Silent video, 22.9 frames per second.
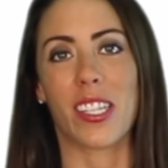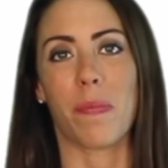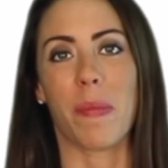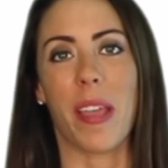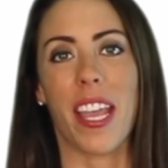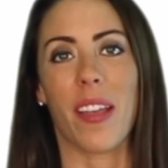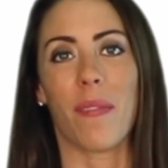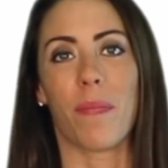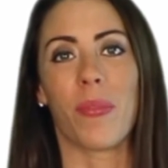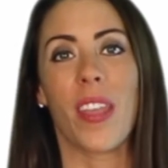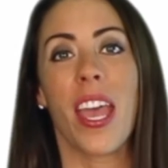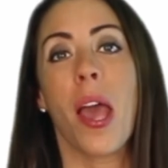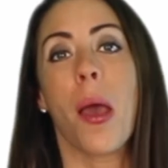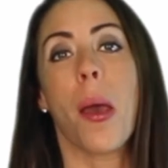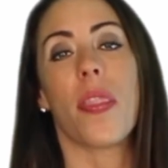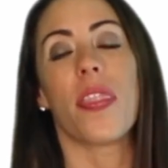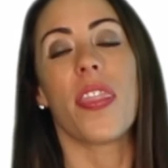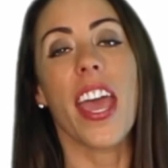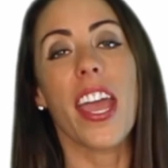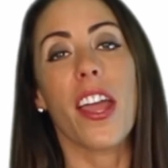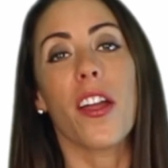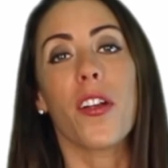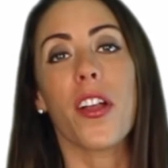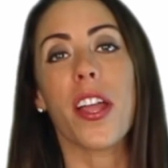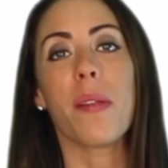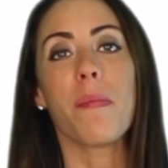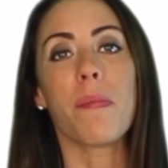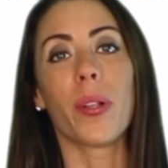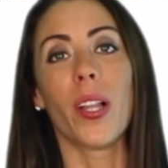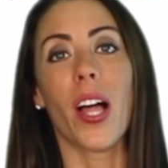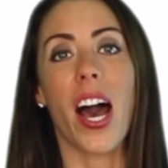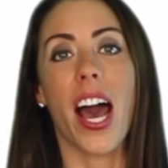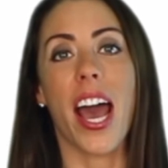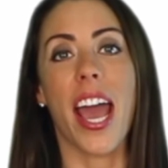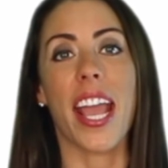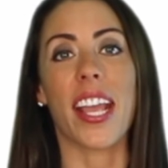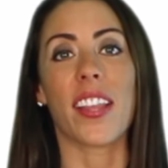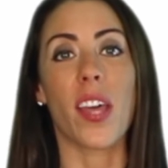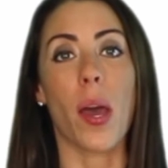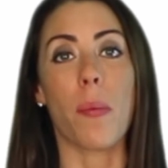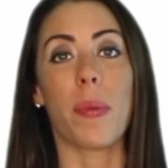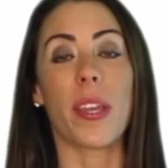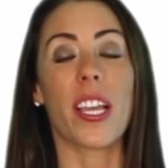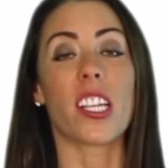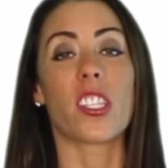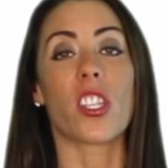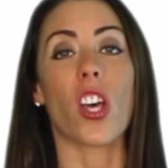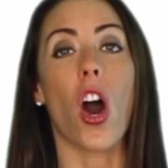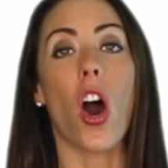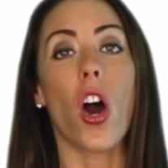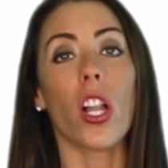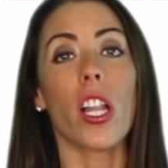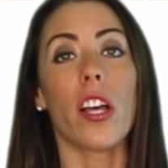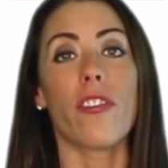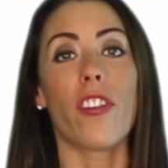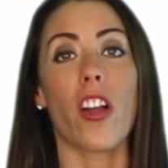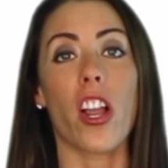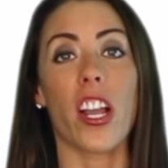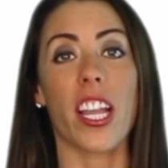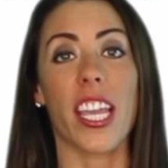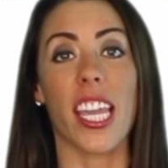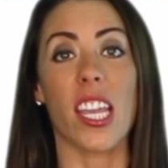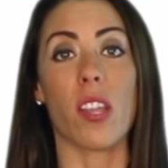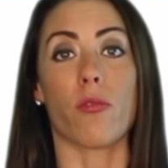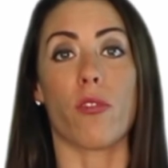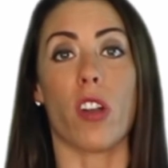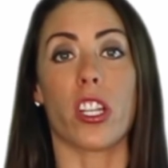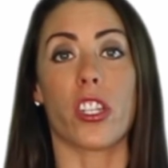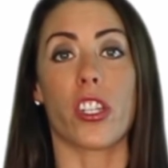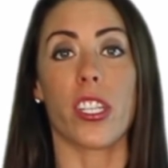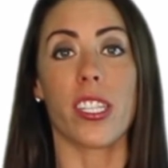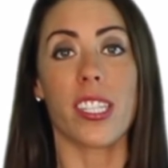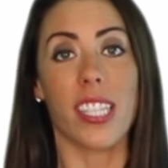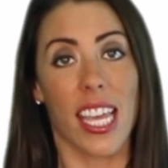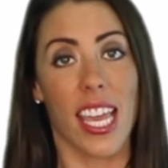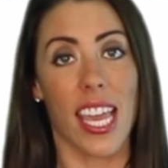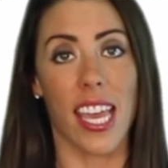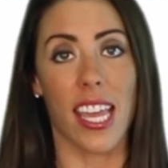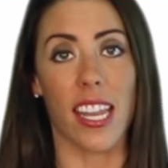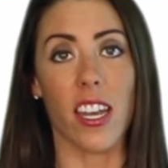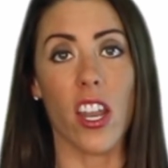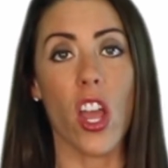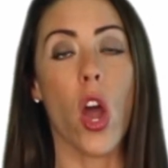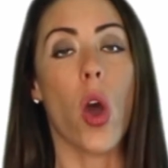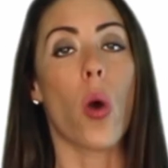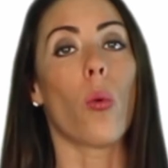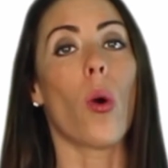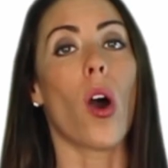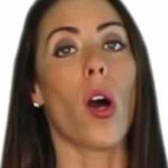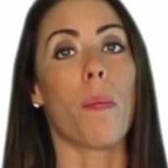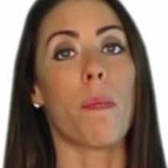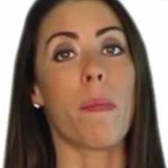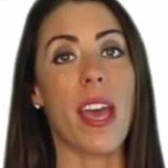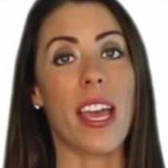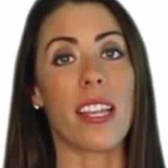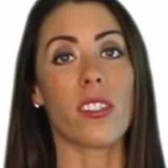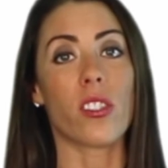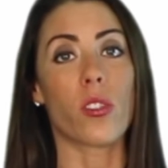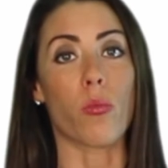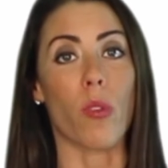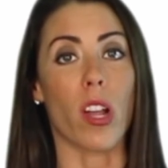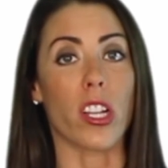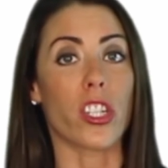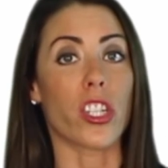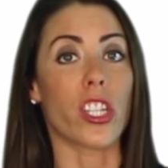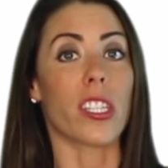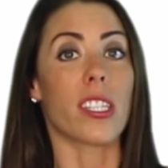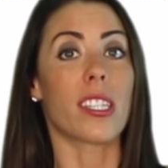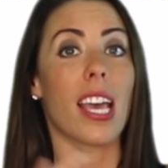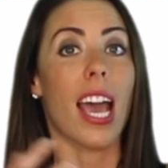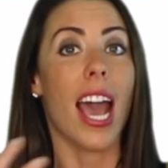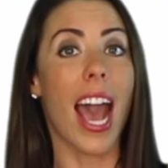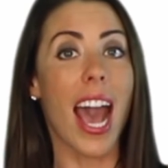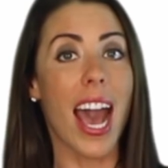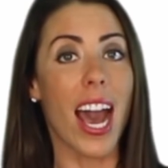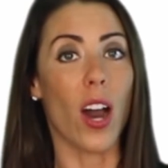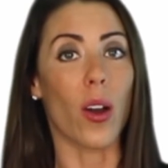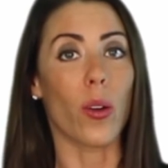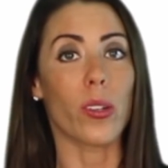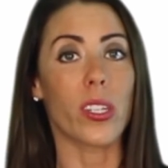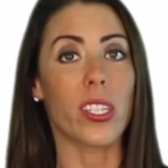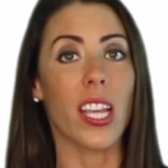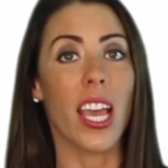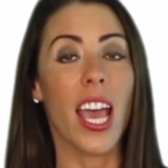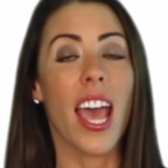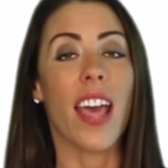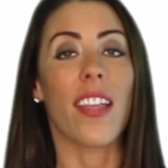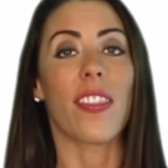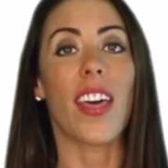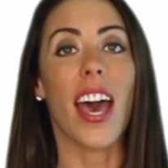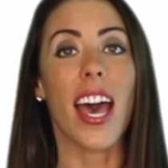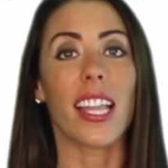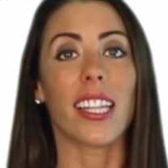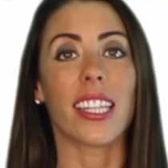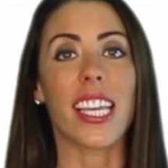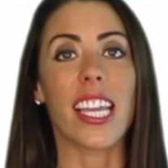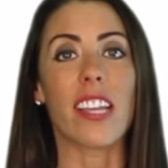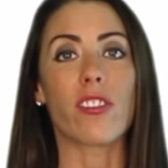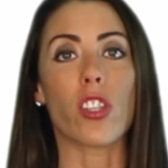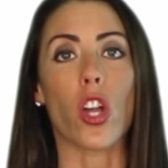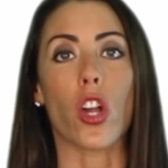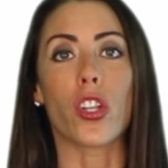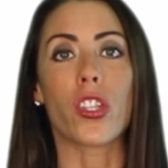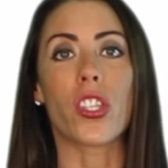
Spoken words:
to me. They are implying that because all of our heat rushes in, while men's rushes out, that leaves our